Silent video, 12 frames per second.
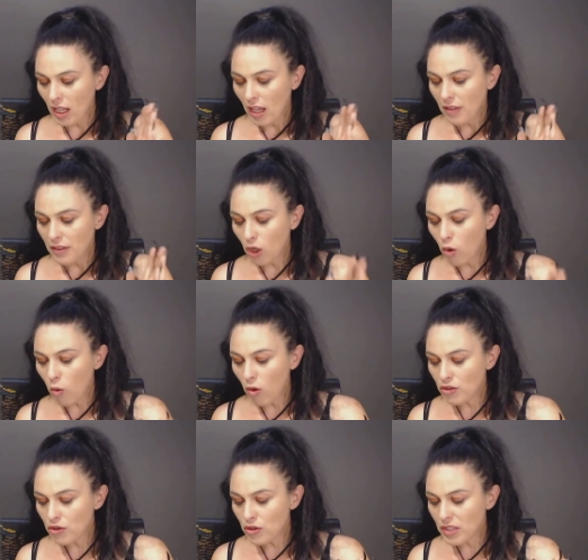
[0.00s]
The
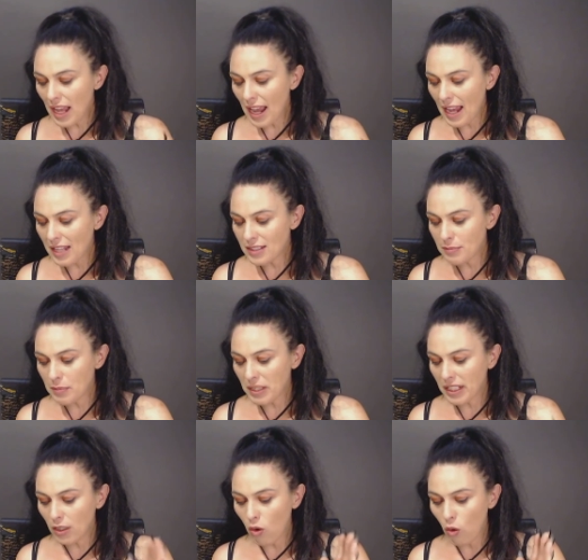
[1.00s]
quadrant has
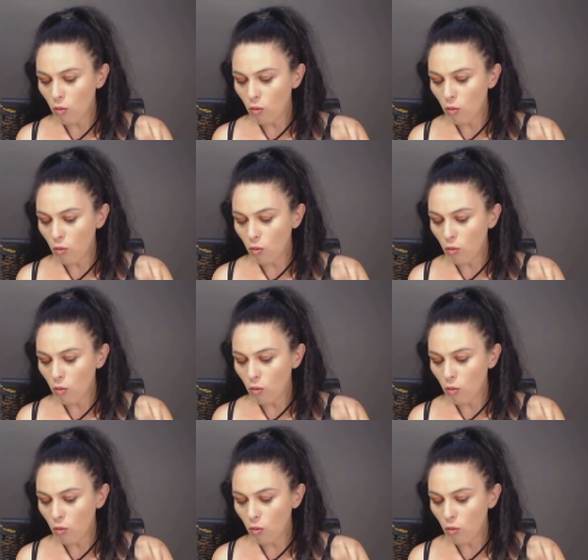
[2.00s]
been or